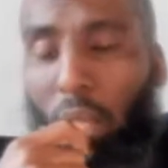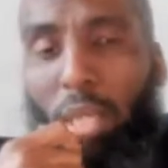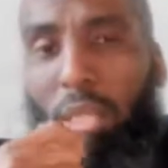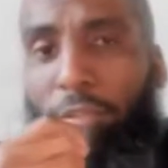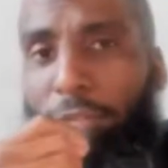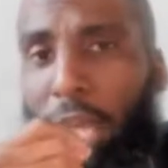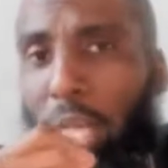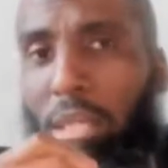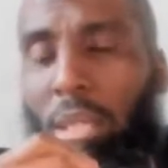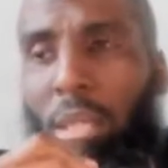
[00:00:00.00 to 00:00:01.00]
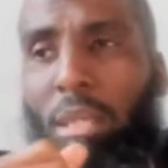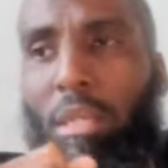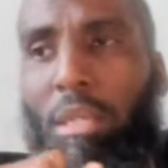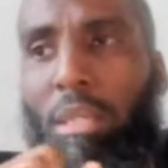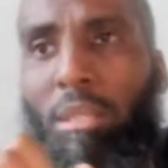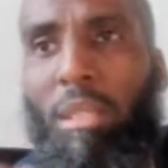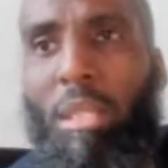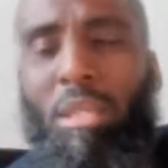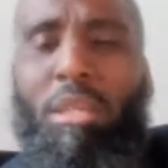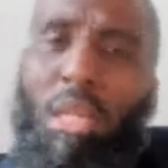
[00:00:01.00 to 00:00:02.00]
is that fasting, you
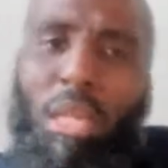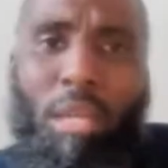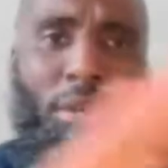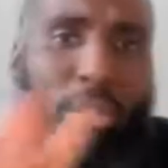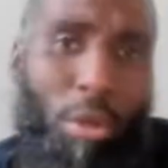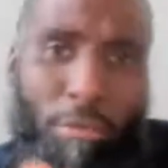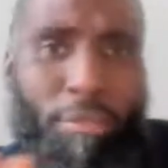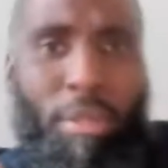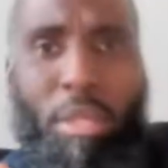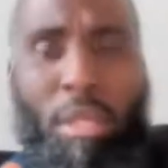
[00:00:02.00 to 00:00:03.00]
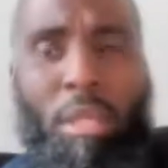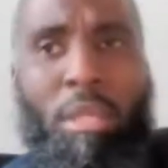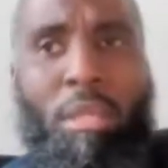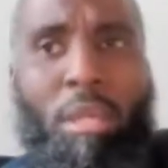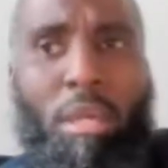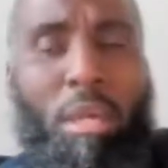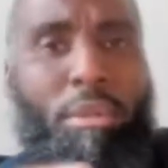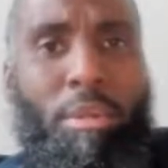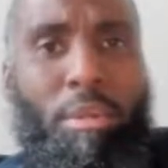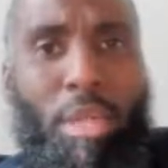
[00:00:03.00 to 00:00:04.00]
see, and you're going to hear this hopefully in
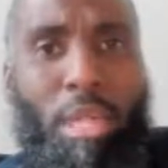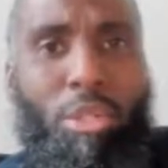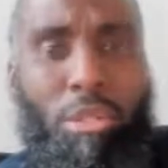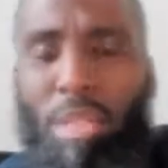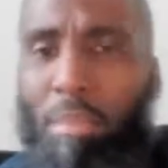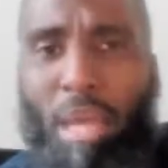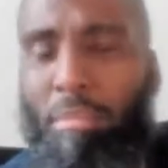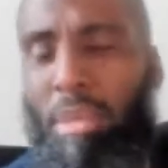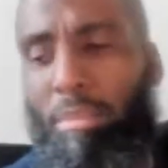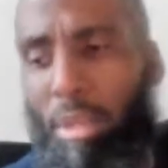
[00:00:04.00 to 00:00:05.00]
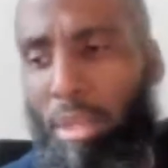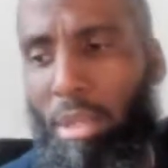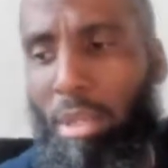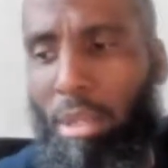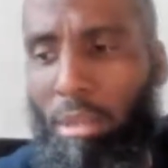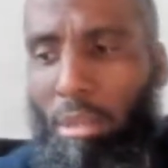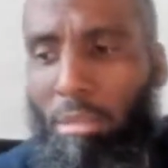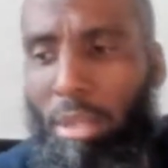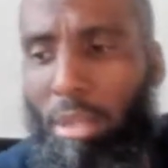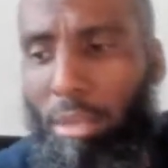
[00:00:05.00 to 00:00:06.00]
other lectures, not by me, but
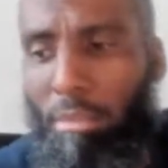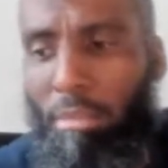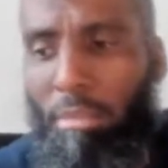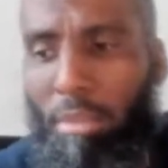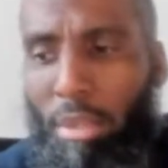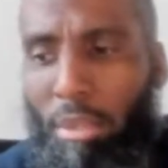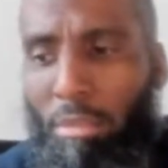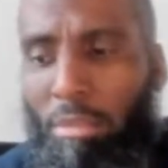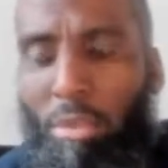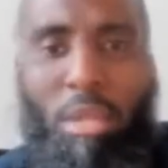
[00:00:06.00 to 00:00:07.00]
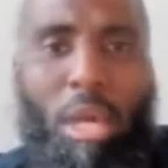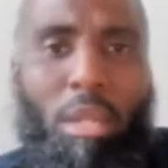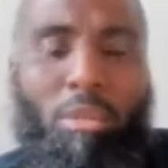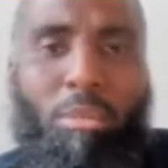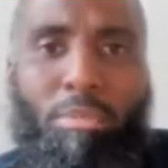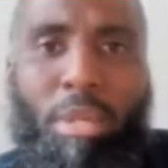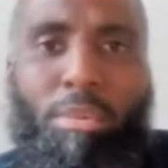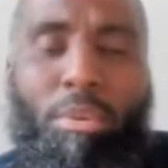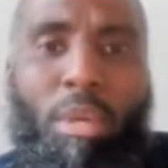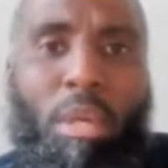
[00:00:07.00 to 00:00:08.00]
more knowledgeable
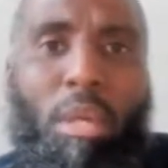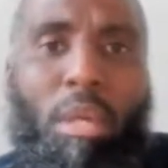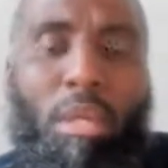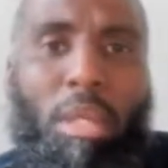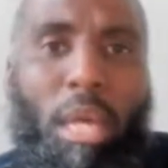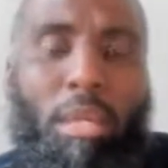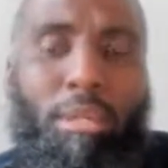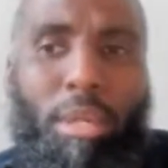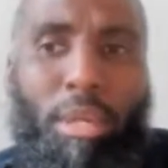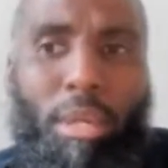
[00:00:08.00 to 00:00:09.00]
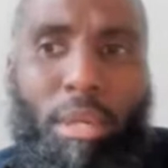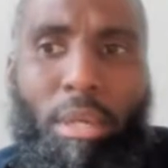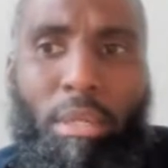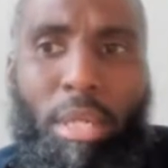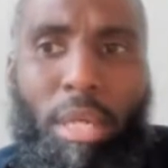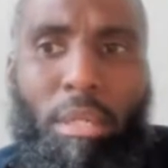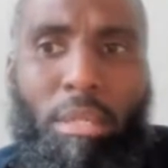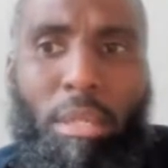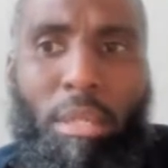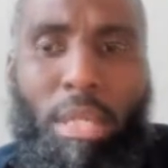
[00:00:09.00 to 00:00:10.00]
people
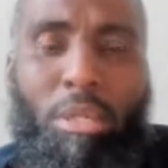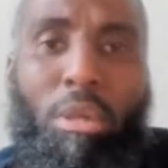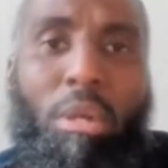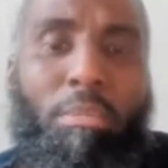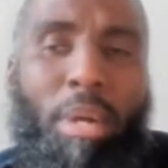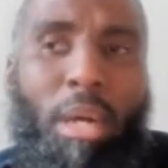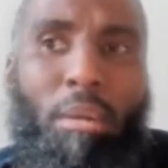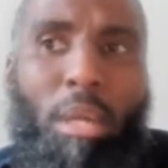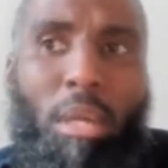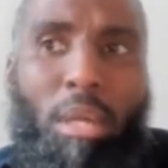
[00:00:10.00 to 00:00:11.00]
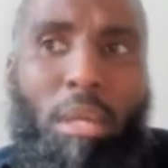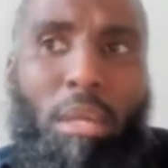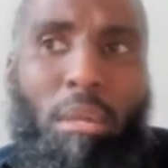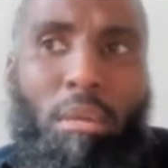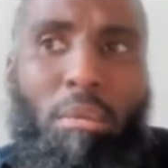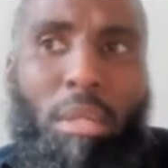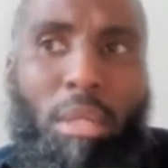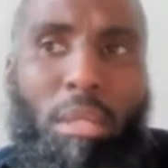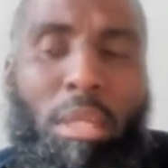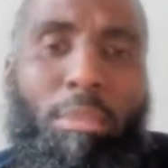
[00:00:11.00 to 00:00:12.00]
that talk about
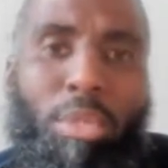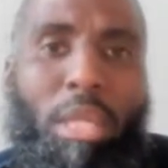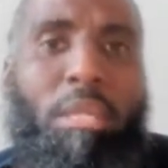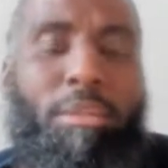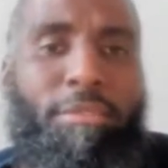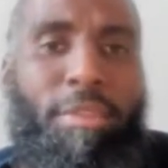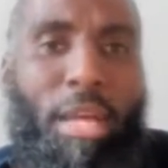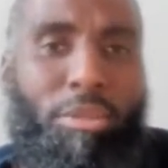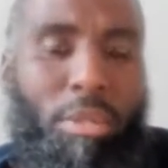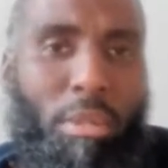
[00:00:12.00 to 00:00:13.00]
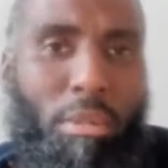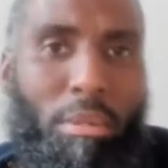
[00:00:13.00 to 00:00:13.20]
the objectives of fasting.